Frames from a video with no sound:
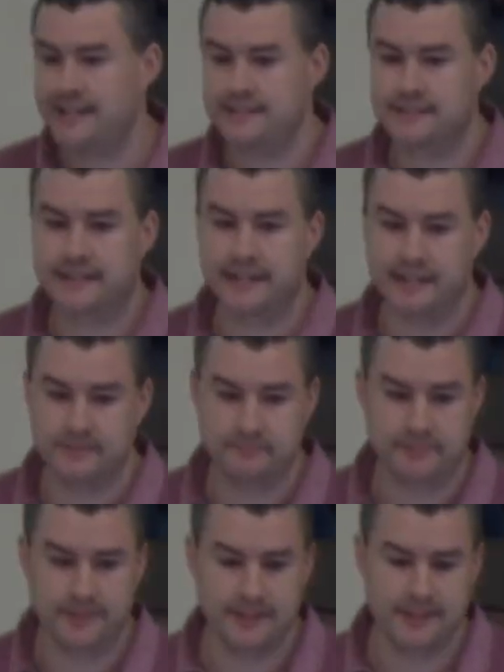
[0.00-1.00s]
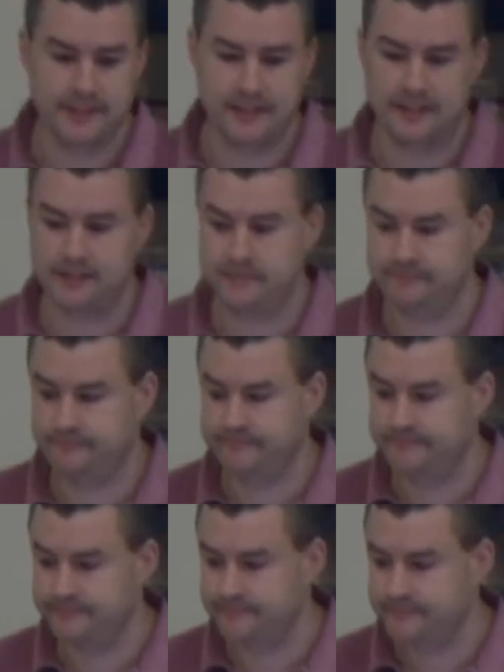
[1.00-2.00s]
landscape
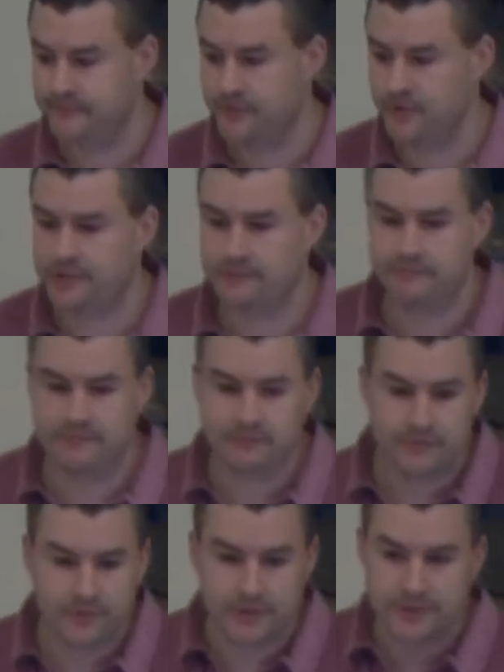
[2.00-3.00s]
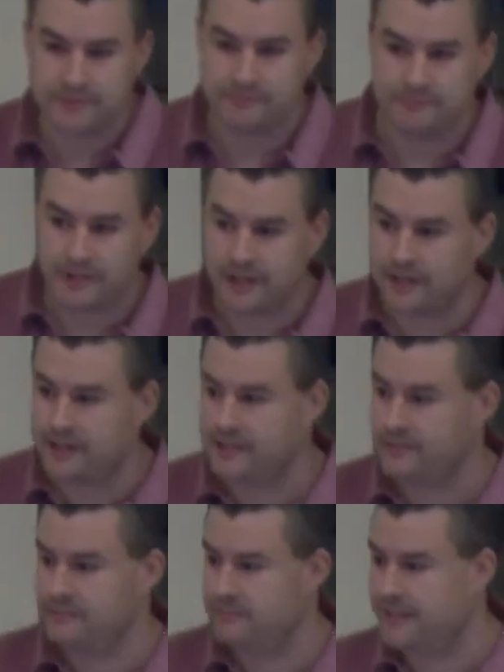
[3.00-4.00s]
um, for the, for the
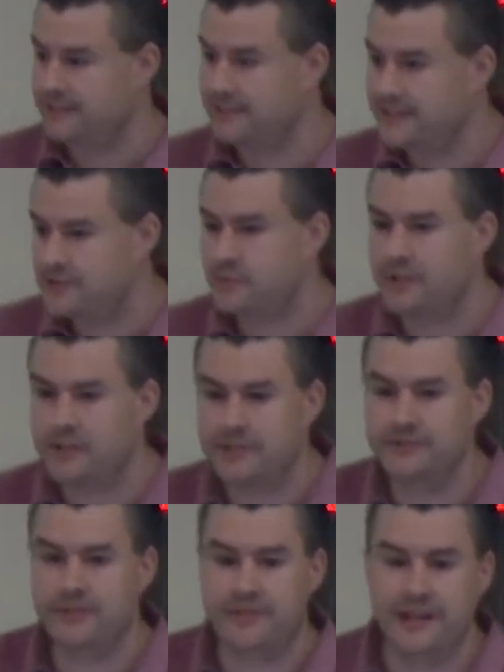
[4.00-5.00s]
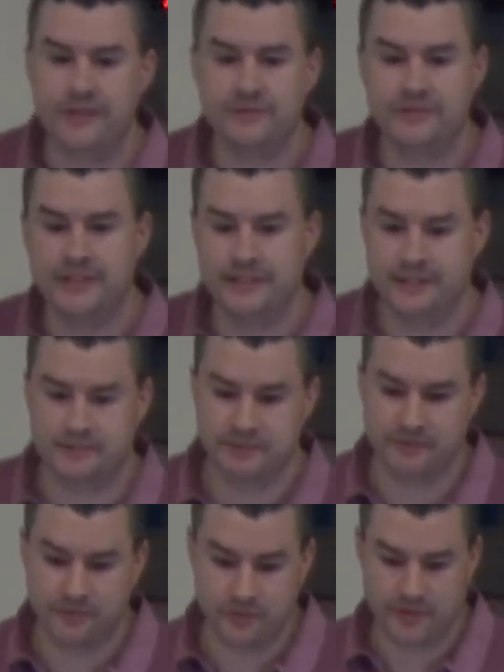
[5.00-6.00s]
uh, at least 100,000 years
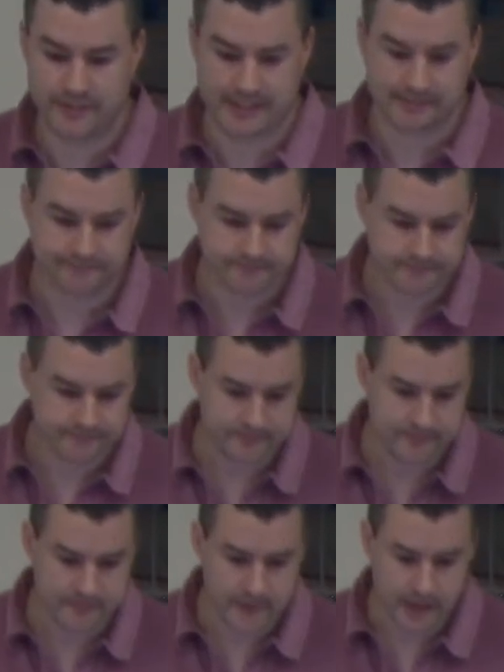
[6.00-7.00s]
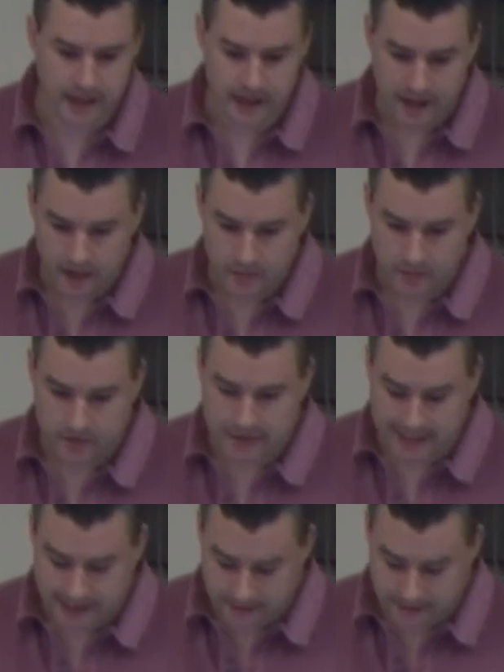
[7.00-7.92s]
before that was